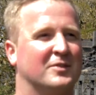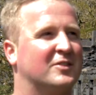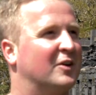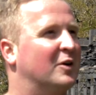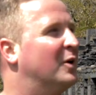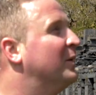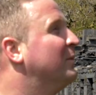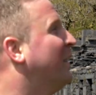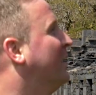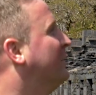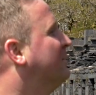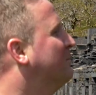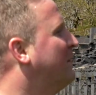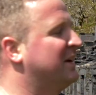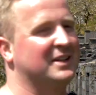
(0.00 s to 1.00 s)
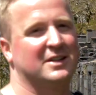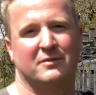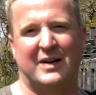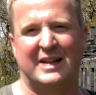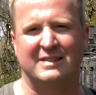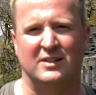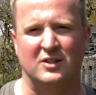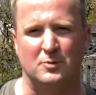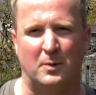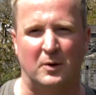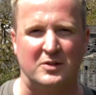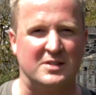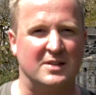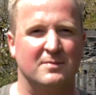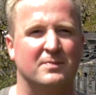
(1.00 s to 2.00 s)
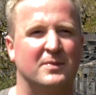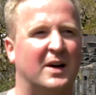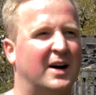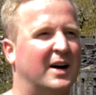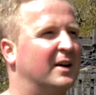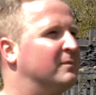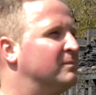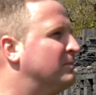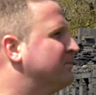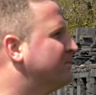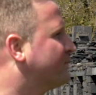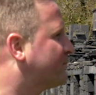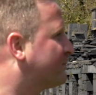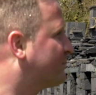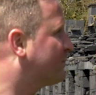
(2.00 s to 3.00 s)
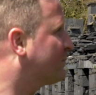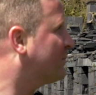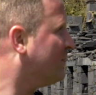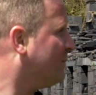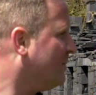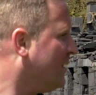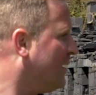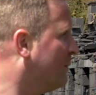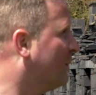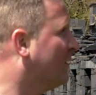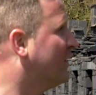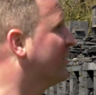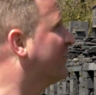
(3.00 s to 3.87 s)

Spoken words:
So I might need a vantage point. Well,